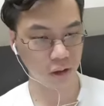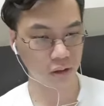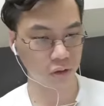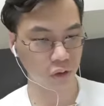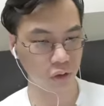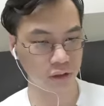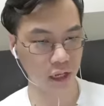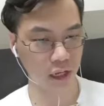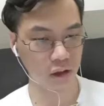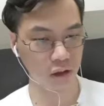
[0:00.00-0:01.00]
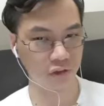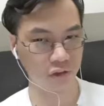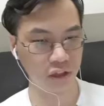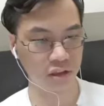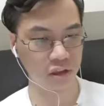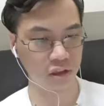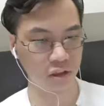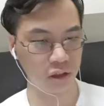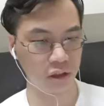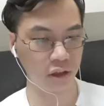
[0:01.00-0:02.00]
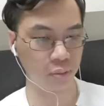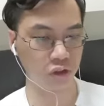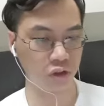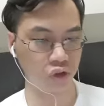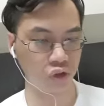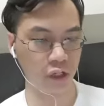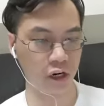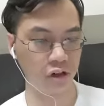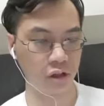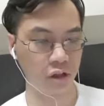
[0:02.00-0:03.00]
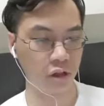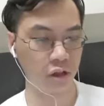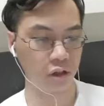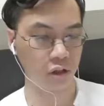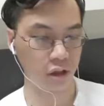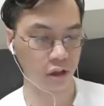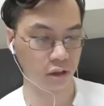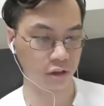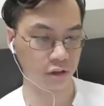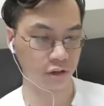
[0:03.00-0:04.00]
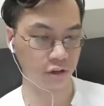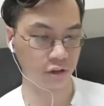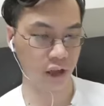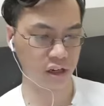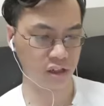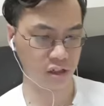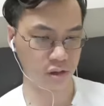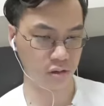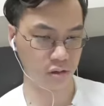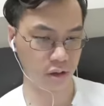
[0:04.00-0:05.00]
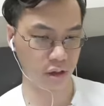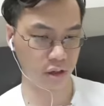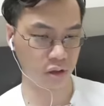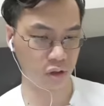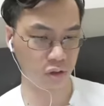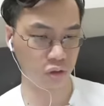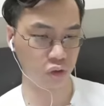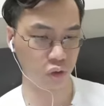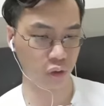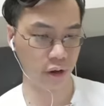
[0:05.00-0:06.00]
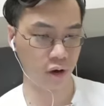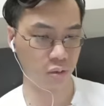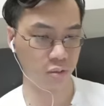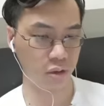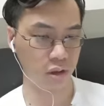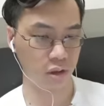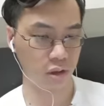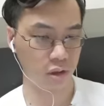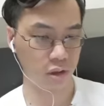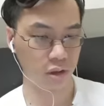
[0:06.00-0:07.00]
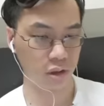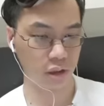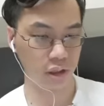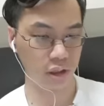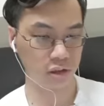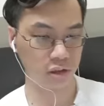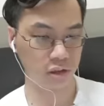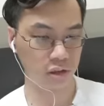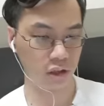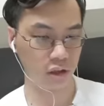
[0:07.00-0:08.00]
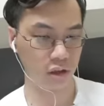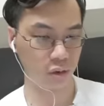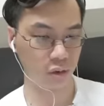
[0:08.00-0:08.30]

So it has a hull of AC-13, hit points 300. It has a action, it has a control helm, uh, AC-16, hit points